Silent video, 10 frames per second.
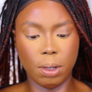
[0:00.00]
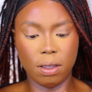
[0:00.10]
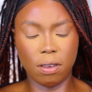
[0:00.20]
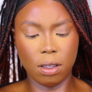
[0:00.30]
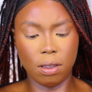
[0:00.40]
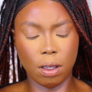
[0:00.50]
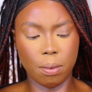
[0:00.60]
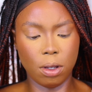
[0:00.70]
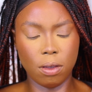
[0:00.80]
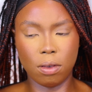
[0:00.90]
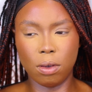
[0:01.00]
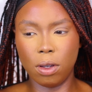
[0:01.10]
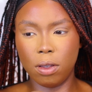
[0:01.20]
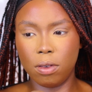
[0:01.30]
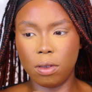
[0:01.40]
On my cheeks, I'm going to
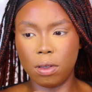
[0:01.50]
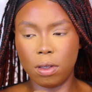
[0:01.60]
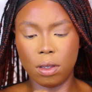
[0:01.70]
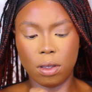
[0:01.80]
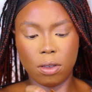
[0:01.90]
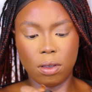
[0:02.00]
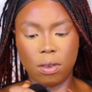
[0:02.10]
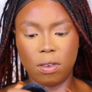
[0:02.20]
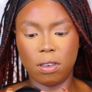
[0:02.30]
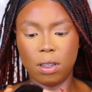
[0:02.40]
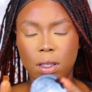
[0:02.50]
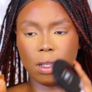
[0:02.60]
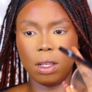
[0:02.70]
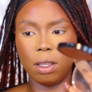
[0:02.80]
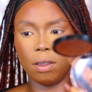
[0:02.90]
go into the Cheek
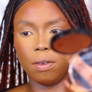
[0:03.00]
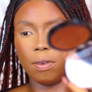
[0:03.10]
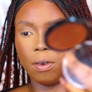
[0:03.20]
Glaze